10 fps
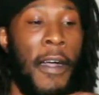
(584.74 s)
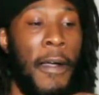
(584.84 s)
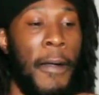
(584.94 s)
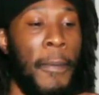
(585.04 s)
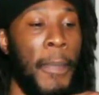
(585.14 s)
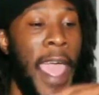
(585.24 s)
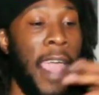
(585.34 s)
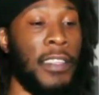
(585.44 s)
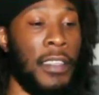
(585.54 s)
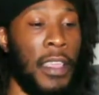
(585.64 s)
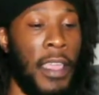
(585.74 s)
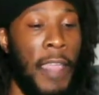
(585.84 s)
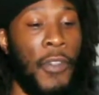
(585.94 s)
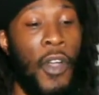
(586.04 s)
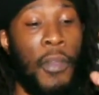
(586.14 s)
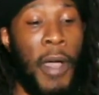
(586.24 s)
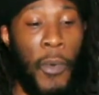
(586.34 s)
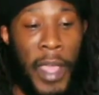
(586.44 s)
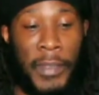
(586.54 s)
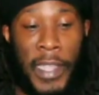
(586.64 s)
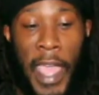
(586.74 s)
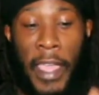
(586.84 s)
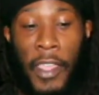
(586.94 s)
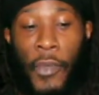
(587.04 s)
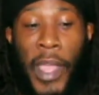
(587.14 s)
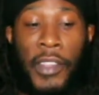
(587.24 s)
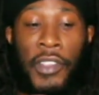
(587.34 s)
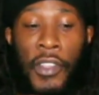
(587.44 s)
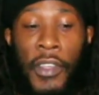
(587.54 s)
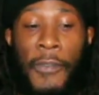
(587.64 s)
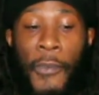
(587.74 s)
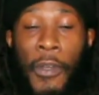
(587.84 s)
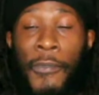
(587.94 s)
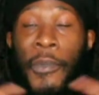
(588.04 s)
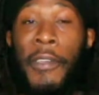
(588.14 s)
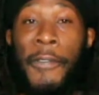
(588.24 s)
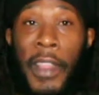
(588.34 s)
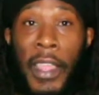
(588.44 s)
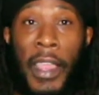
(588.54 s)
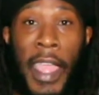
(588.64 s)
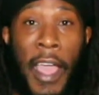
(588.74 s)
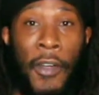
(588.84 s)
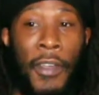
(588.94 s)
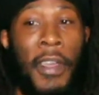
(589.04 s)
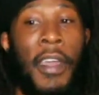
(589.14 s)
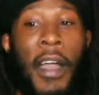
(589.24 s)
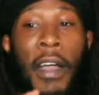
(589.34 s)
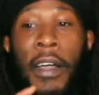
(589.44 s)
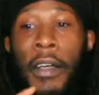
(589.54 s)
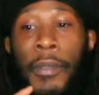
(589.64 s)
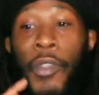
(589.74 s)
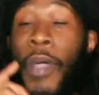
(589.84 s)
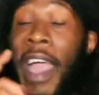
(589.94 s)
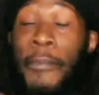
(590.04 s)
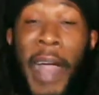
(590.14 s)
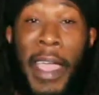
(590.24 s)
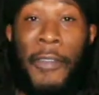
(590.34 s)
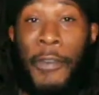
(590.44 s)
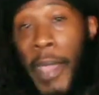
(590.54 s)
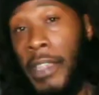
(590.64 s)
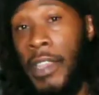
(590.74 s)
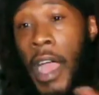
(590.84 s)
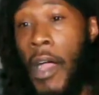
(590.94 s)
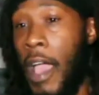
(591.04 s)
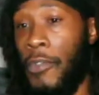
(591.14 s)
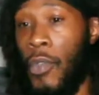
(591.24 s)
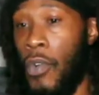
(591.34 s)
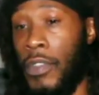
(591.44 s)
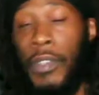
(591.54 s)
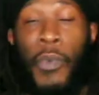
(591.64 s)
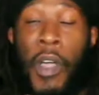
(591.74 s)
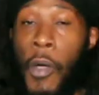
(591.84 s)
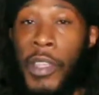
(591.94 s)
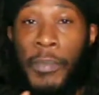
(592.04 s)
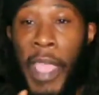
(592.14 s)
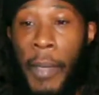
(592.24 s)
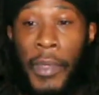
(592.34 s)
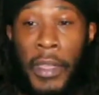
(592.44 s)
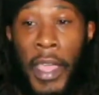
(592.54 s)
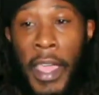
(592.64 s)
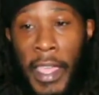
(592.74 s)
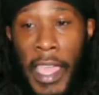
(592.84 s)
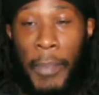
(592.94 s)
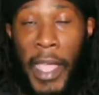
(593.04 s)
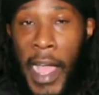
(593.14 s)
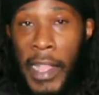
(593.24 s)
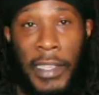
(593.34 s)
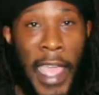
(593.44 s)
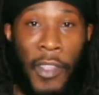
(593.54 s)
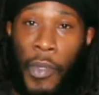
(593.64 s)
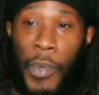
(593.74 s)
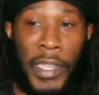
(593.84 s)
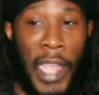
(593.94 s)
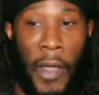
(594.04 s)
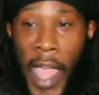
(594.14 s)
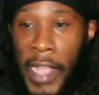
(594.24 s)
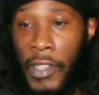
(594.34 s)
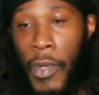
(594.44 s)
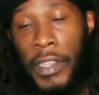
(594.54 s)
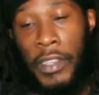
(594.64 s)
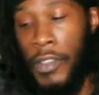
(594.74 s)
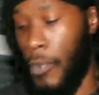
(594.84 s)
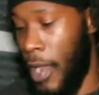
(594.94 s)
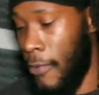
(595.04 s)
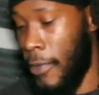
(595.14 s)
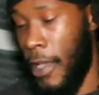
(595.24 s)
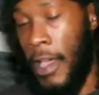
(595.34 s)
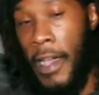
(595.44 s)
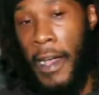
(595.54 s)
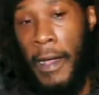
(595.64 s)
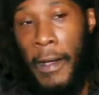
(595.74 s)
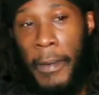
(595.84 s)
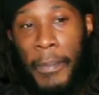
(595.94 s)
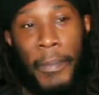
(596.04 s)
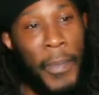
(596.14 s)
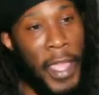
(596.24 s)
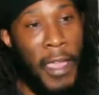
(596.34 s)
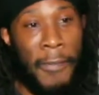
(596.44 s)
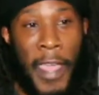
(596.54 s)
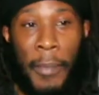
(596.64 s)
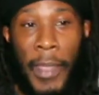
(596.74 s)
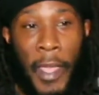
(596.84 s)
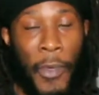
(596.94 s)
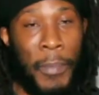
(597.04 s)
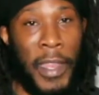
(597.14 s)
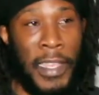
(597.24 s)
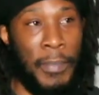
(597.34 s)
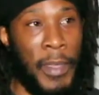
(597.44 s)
Actually, if you go to my website and you register for a free affiliate account, you'll have my information. I'll have yours, and we'll always be able to keep in contact. You can reach out, ask questions, whatever. But yeah, fam, get with me. Let's build.